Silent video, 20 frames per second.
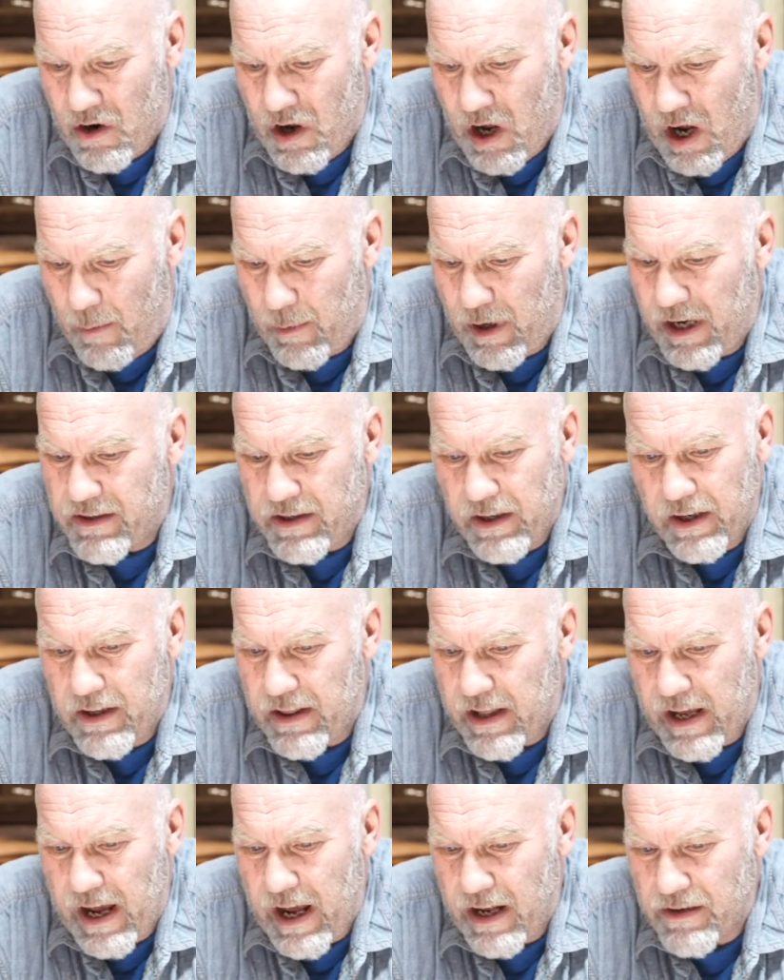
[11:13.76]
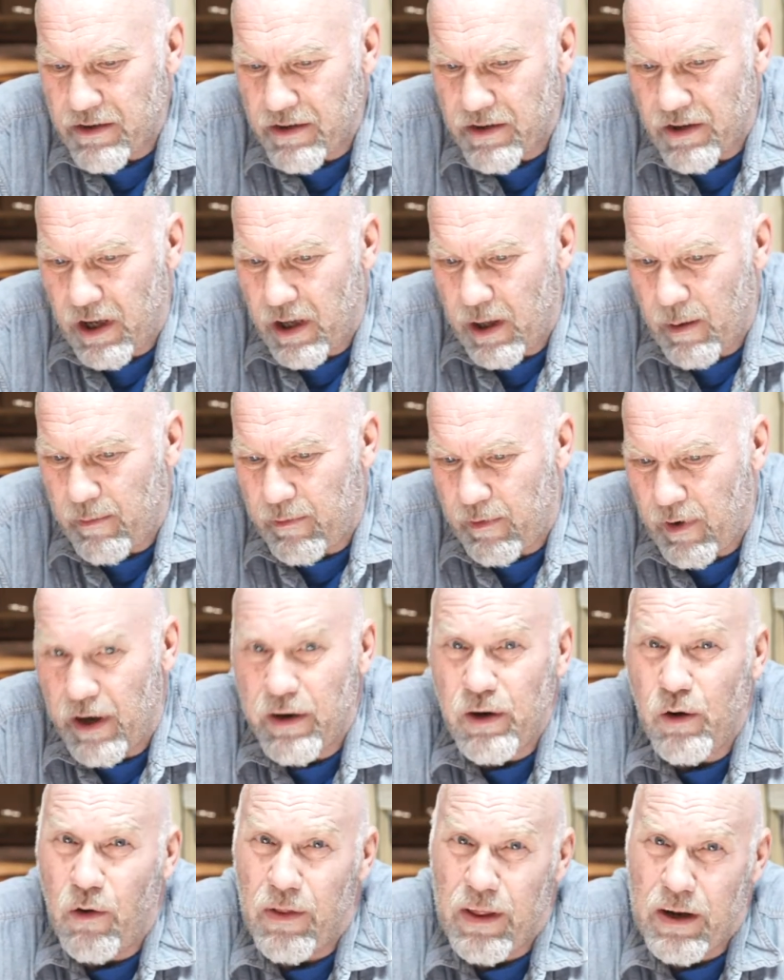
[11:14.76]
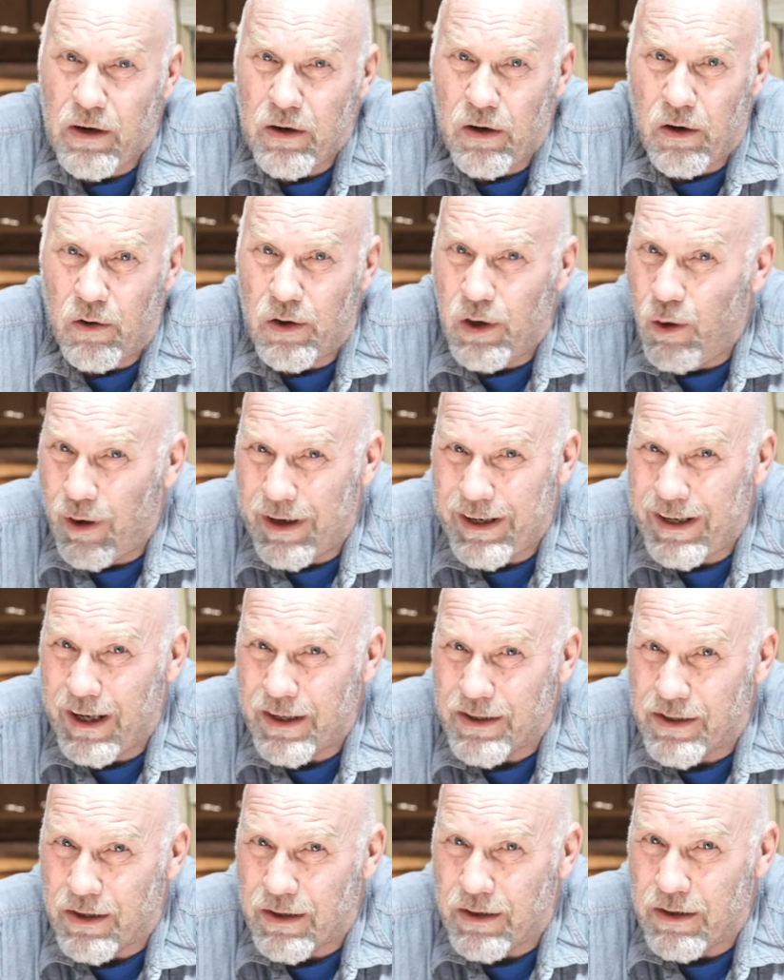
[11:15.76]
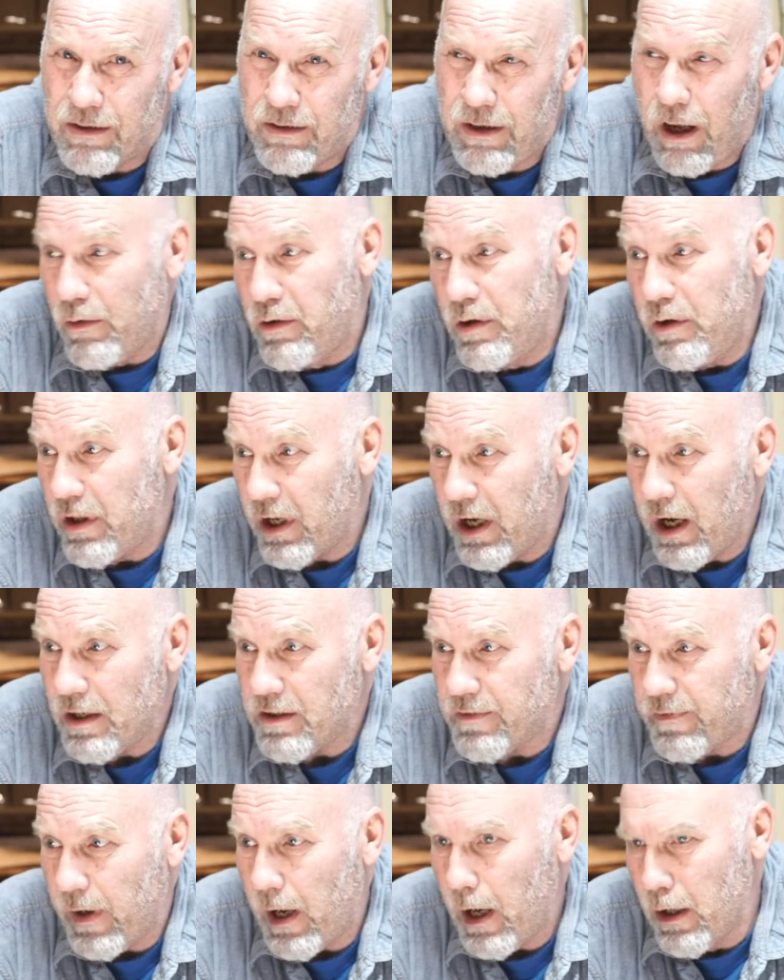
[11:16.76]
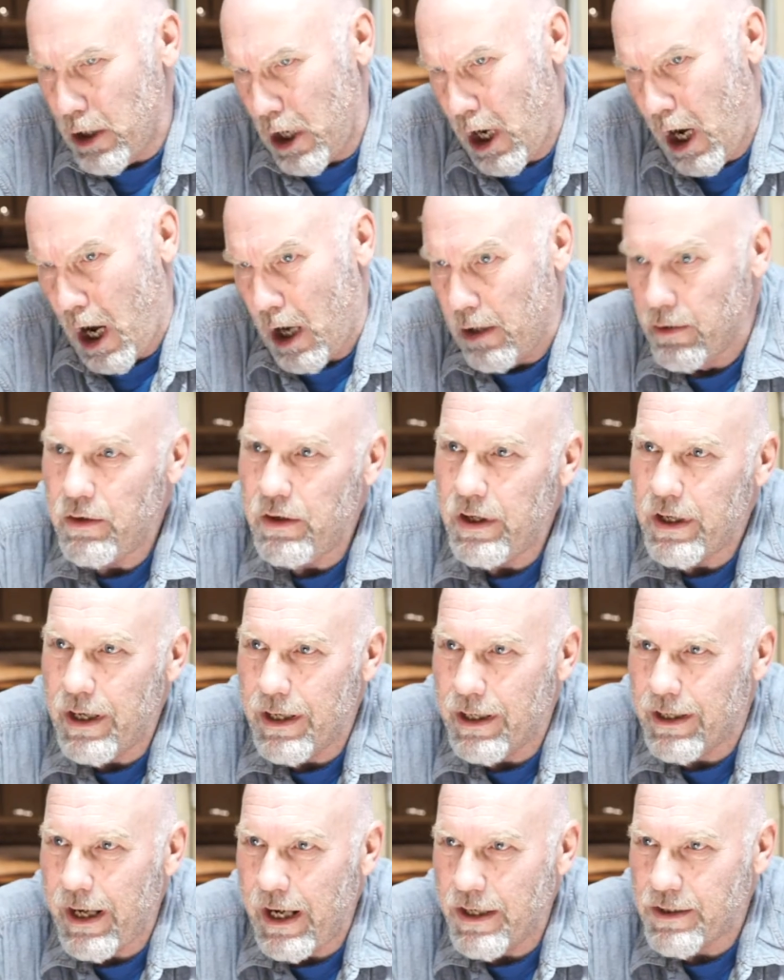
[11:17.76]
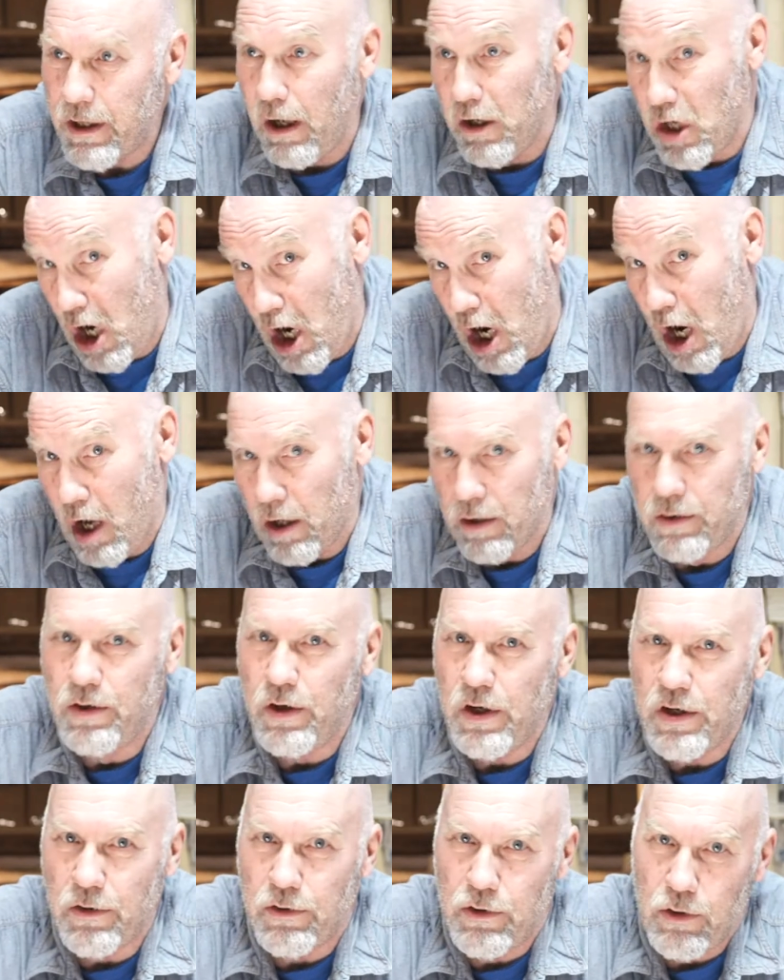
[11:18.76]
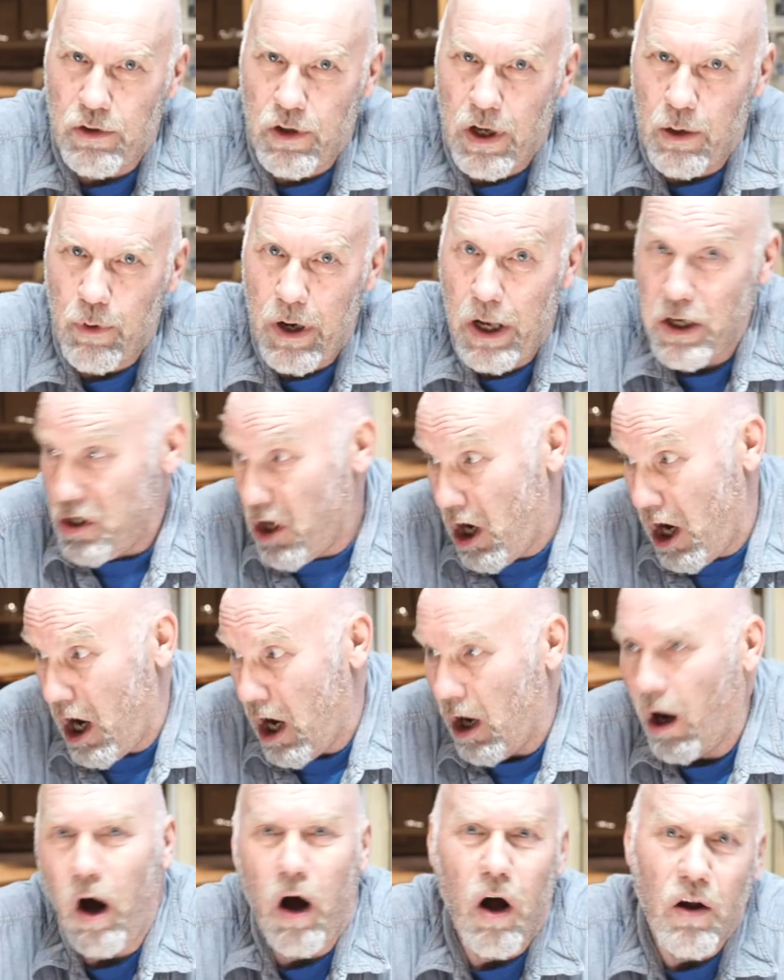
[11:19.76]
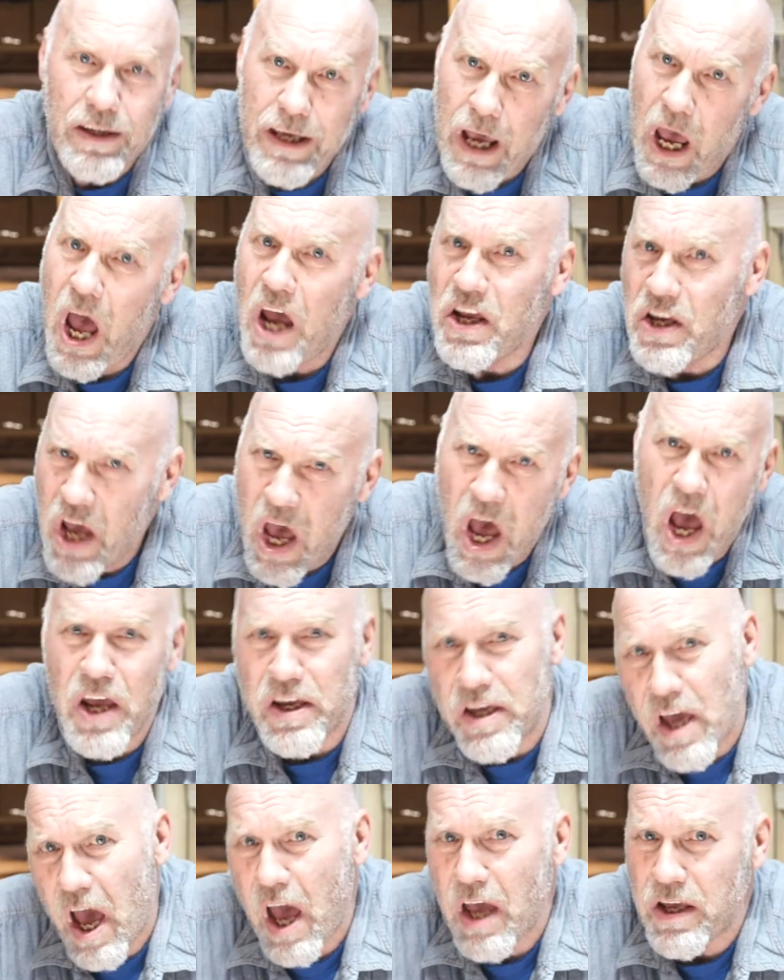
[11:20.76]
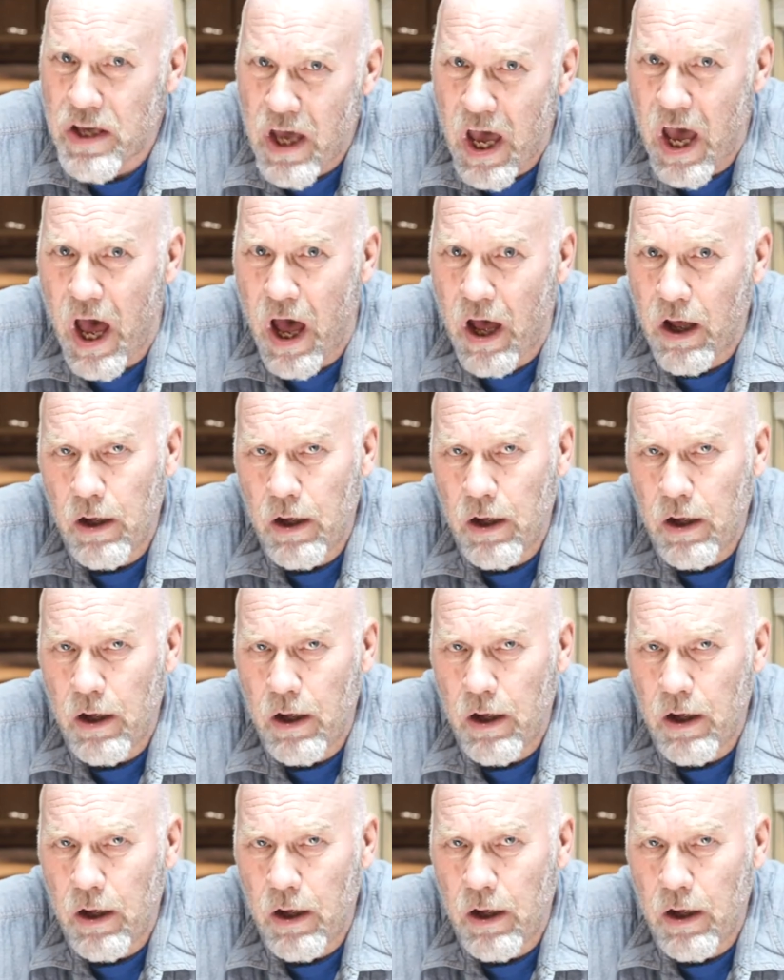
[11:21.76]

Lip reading: I'm going to tell you the answers all up front. No, they don't. No, it doesn't. Now, do the guns fire? Yeah. Do you get a case up? Yeah. Do they win? Yeah. Oh, yeah.